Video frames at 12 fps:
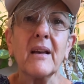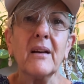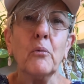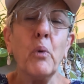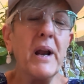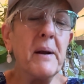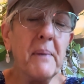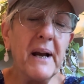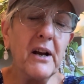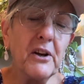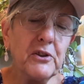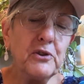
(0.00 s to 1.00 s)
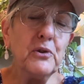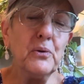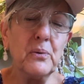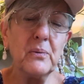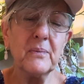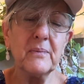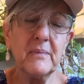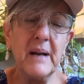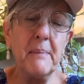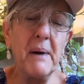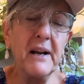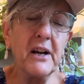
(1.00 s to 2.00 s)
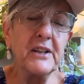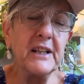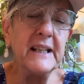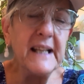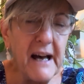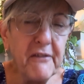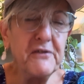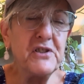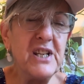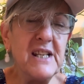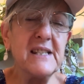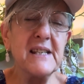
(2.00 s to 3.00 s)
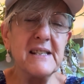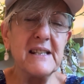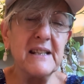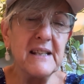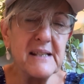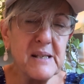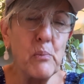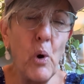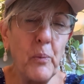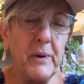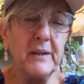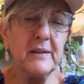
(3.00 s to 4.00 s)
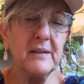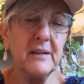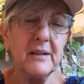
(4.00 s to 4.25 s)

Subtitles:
what am I going to do? Am I going to love Jesus in this moment